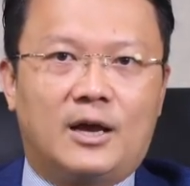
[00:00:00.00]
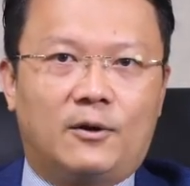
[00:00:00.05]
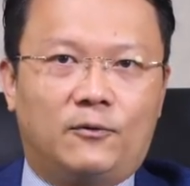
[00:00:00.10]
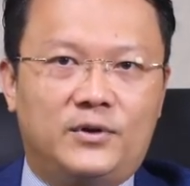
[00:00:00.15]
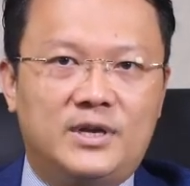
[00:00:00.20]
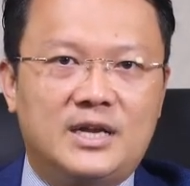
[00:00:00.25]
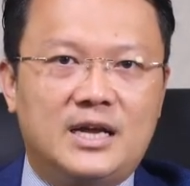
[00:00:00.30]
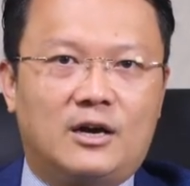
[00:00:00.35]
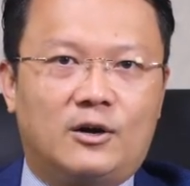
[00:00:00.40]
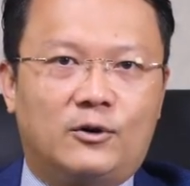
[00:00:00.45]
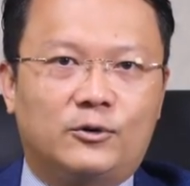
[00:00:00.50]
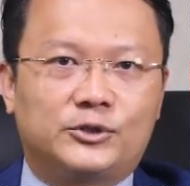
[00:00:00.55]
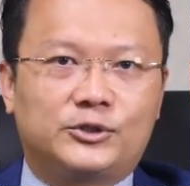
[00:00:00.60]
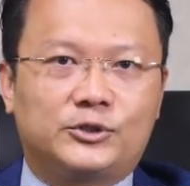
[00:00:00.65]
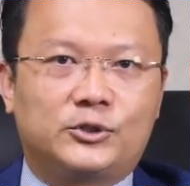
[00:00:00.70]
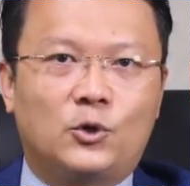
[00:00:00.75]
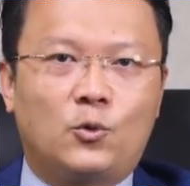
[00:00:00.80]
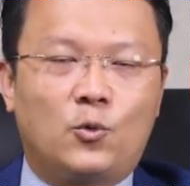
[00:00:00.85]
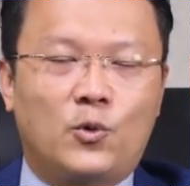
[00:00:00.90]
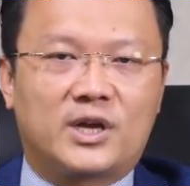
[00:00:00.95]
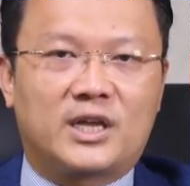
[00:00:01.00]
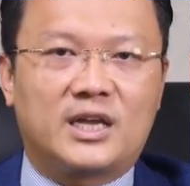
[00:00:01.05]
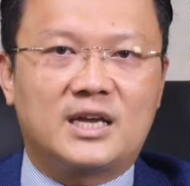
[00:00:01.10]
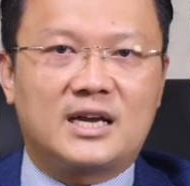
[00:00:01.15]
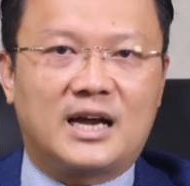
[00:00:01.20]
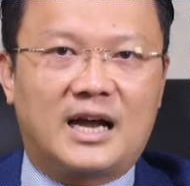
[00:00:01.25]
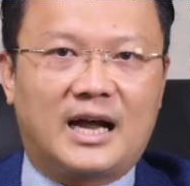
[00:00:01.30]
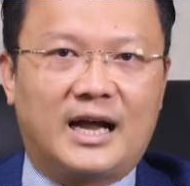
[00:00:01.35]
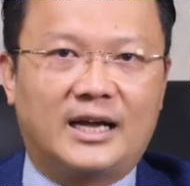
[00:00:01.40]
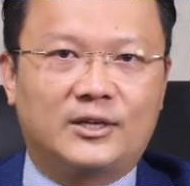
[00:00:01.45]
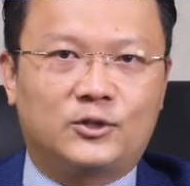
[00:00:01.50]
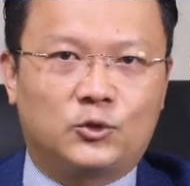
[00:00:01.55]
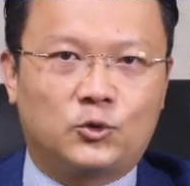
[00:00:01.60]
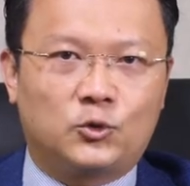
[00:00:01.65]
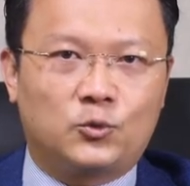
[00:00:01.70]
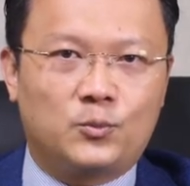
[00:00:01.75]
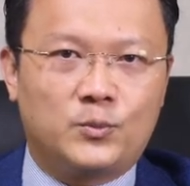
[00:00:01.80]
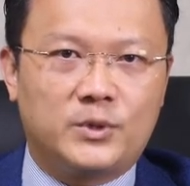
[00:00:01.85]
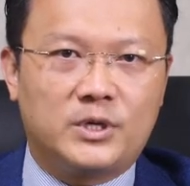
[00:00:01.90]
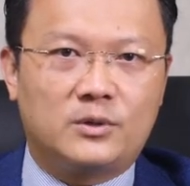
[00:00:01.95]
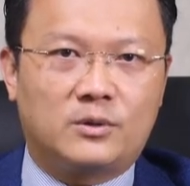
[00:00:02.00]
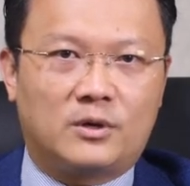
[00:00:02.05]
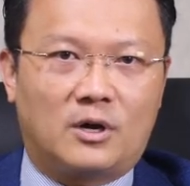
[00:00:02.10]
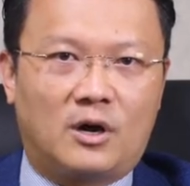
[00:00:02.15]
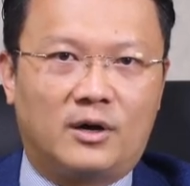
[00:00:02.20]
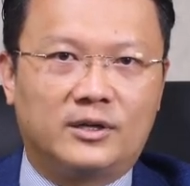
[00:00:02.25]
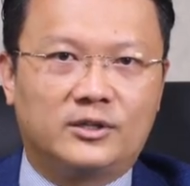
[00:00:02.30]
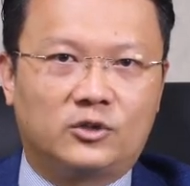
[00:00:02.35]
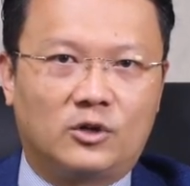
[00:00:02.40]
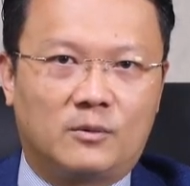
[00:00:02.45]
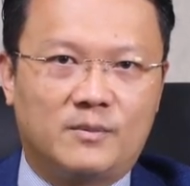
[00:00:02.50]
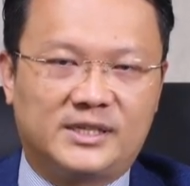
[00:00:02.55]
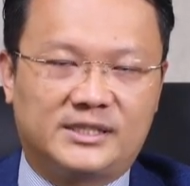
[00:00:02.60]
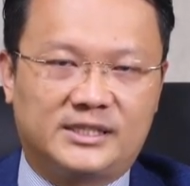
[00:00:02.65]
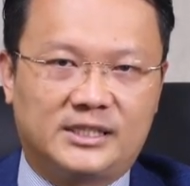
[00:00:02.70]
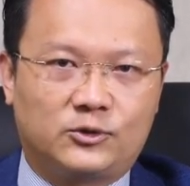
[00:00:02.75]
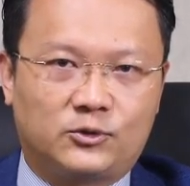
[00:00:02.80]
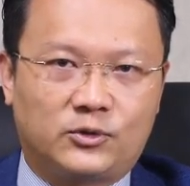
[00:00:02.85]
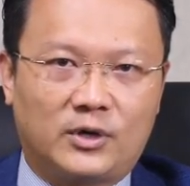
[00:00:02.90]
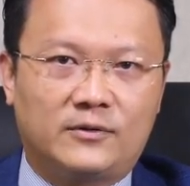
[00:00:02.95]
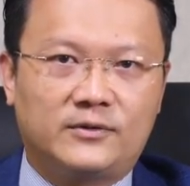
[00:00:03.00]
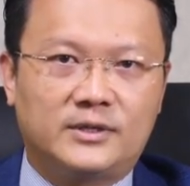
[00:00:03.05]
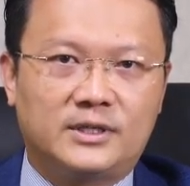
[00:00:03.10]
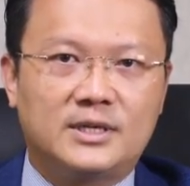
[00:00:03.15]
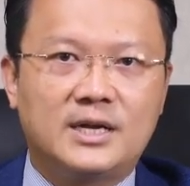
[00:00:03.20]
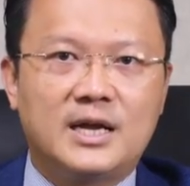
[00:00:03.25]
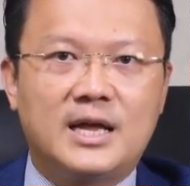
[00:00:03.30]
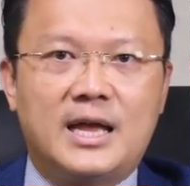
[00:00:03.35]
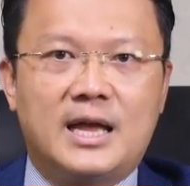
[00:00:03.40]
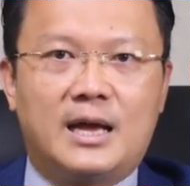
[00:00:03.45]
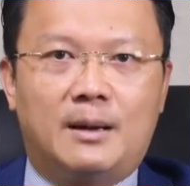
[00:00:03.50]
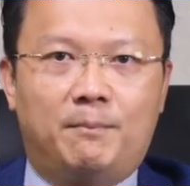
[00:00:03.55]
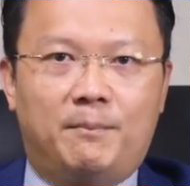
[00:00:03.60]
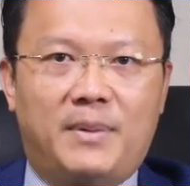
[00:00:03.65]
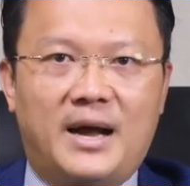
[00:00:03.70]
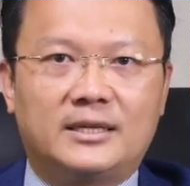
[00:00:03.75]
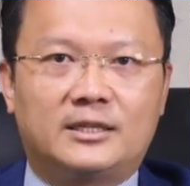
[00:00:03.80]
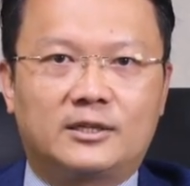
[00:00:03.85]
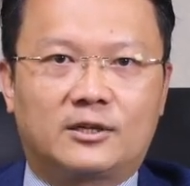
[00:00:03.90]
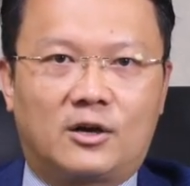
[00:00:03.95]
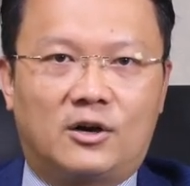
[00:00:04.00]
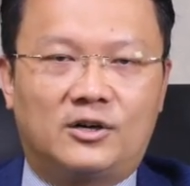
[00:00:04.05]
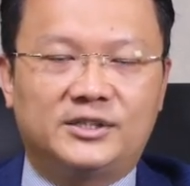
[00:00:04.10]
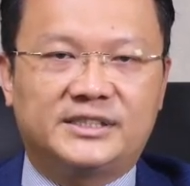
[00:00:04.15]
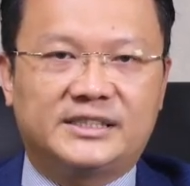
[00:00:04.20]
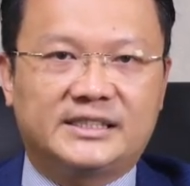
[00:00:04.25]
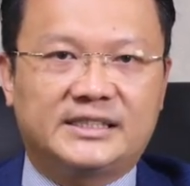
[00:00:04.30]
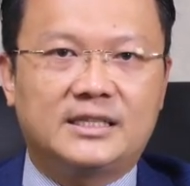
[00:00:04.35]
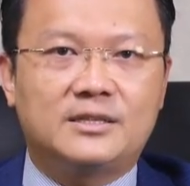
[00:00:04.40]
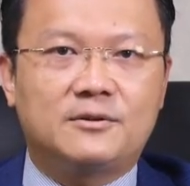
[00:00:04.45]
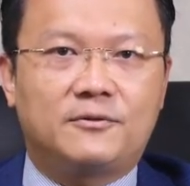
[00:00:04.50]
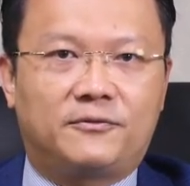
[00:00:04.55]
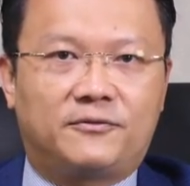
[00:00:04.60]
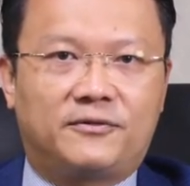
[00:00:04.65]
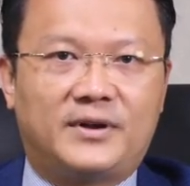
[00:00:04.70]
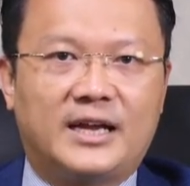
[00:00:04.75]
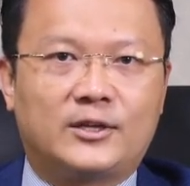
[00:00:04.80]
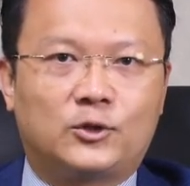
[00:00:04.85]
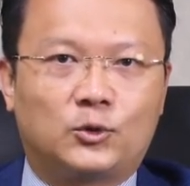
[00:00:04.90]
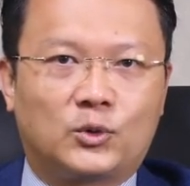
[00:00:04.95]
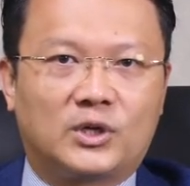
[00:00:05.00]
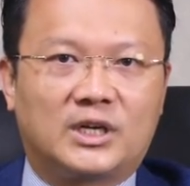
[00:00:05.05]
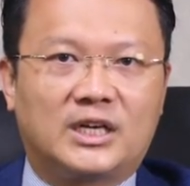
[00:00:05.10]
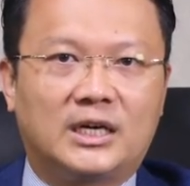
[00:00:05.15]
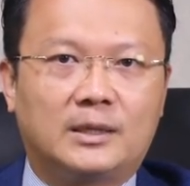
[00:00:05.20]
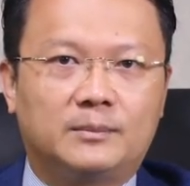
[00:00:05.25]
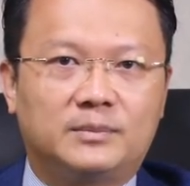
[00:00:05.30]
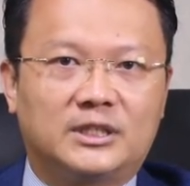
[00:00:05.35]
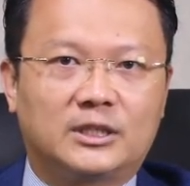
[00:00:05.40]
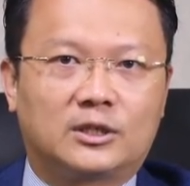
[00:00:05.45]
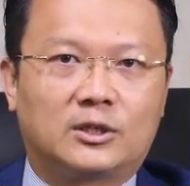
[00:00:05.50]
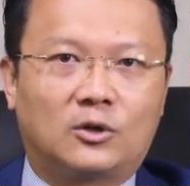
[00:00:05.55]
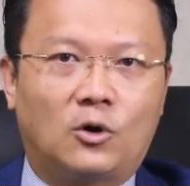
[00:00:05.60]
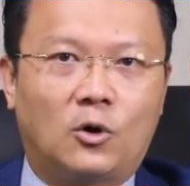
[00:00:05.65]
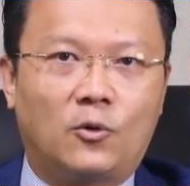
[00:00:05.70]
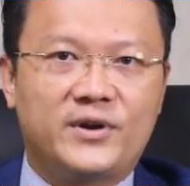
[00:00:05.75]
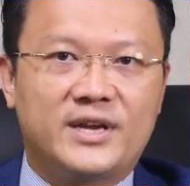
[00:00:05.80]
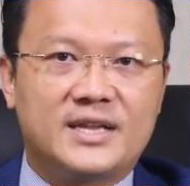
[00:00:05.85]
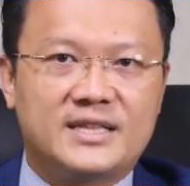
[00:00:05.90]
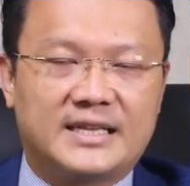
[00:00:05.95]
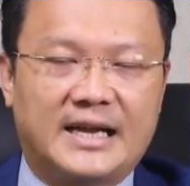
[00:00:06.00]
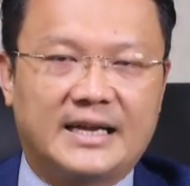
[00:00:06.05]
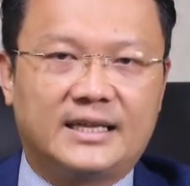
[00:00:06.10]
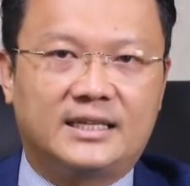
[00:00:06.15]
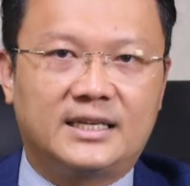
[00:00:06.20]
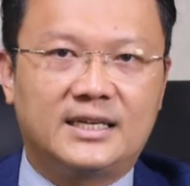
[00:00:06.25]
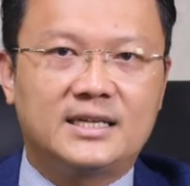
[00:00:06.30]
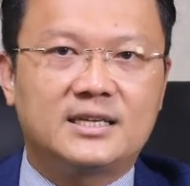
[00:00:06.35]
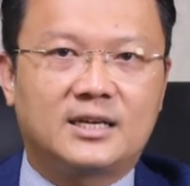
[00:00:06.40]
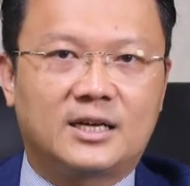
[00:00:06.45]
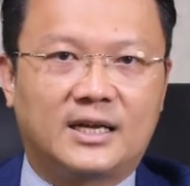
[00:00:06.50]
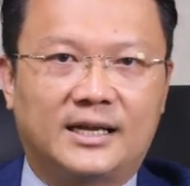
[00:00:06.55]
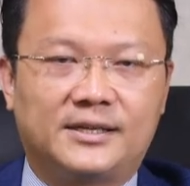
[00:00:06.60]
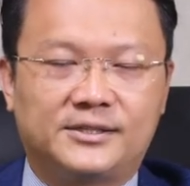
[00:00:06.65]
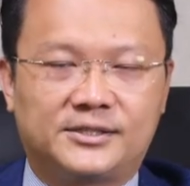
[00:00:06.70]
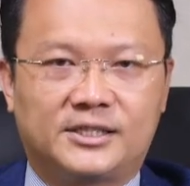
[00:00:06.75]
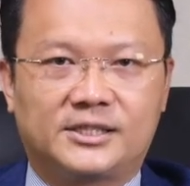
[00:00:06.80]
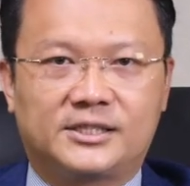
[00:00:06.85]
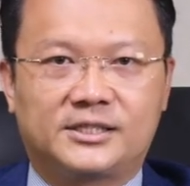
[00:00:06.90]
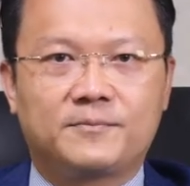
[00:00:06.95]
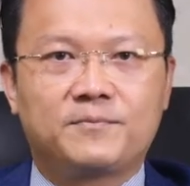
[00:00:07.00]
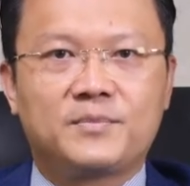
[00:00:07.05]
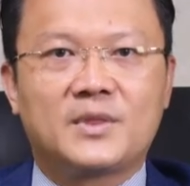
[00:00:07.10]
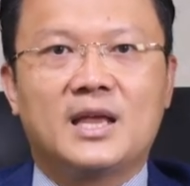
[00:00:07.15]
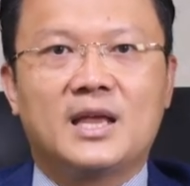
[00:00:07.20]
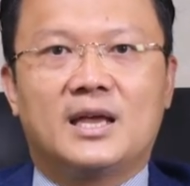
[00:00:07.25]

We are also working hard to build on domestic travel by the constant fight to curb the COVID-19 cases